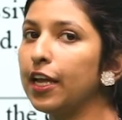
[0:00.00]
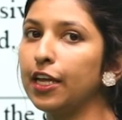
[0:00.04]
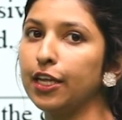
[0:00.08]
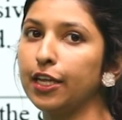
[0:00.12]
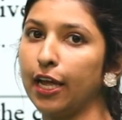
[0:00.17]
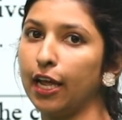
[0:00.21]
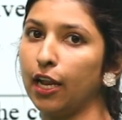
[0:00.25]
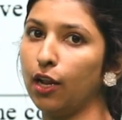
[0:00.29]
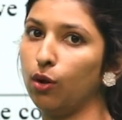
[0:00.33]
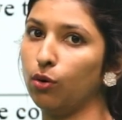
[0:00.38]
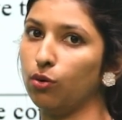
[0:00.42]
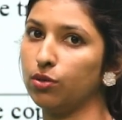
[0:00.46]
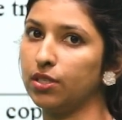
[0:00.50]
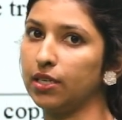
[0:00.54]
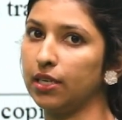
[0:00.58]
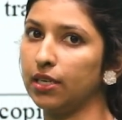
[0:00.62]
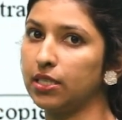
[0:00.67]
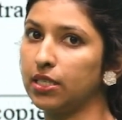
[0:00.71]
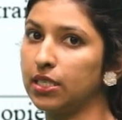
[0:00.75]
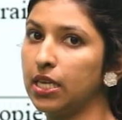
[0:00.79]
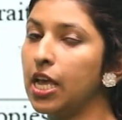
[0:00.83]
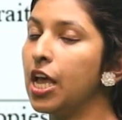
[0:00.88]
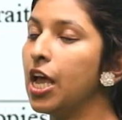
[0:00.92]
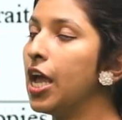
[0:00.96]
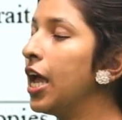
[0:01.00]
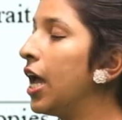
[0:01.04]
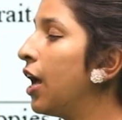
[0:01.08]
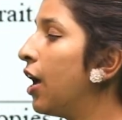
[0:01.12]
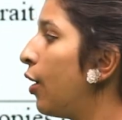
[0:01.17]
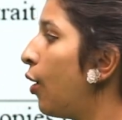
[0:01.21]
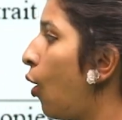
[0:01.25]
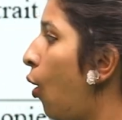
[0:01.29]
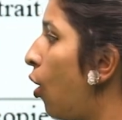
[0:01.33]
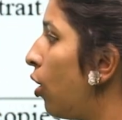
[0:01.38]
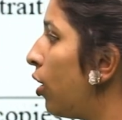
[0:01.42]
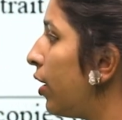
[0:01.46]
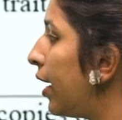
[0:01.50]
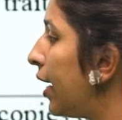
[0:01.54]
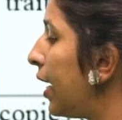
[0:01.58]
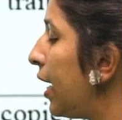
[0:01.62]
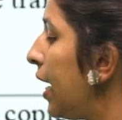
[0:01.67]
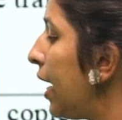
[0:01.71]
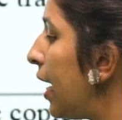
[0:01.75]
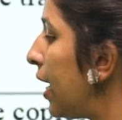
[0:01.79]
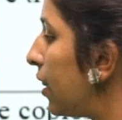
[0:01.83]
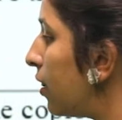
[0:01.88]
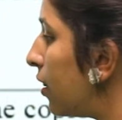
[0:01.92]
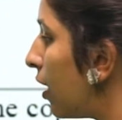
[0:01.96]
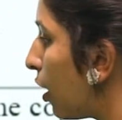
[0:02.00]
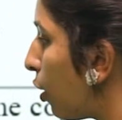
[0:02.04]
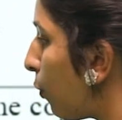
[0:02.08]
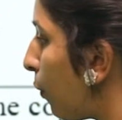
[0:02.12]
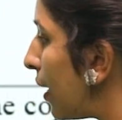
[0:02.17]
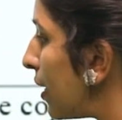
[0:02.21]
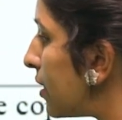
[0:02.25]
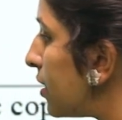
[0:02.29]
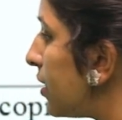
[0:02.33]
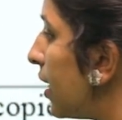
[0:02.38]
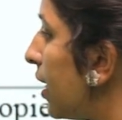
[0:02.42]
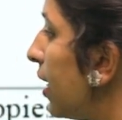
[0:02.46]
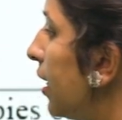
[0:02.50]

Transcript: yellow seeds. Already in the question